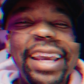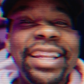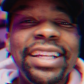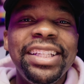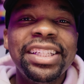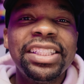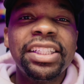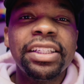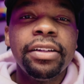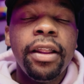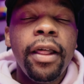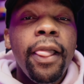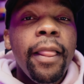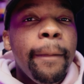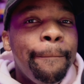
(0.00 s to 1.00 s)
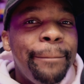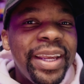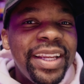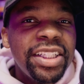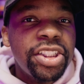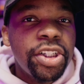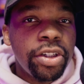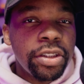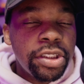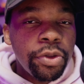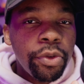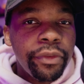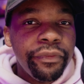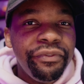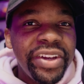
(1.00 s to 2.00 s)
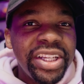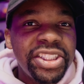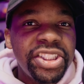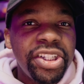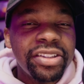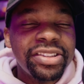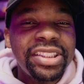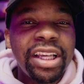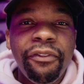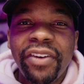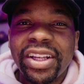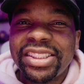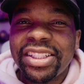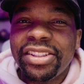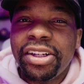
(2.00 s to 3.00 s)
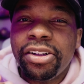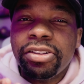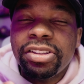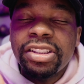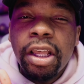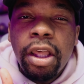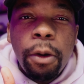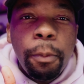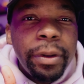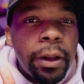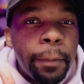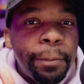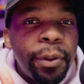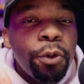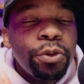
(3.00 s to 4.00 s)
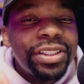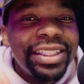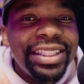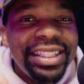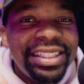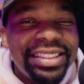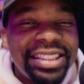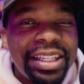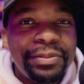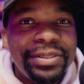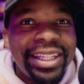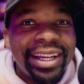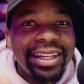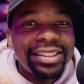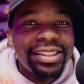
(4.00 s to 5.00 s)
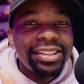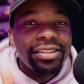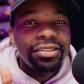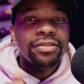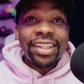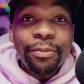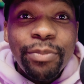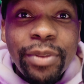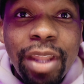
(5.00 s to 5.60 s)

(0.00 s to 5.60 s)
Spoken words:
In addition, be sure to envision yourself as a nurse when approaching these subjects. Tip